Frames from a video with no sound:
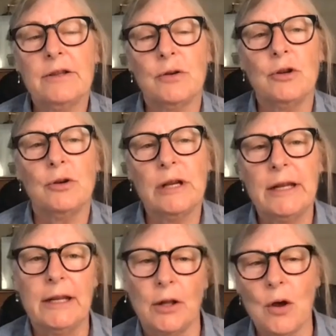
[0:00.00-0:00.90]
So you're
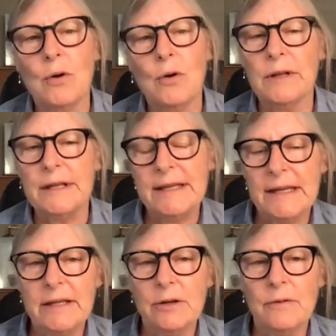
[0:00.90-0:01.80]
eating local and
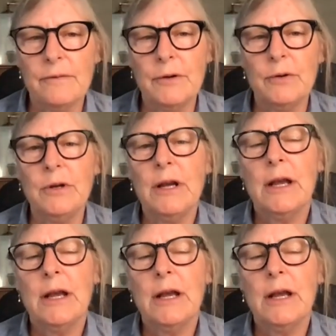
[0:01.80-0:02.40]
seasonal food,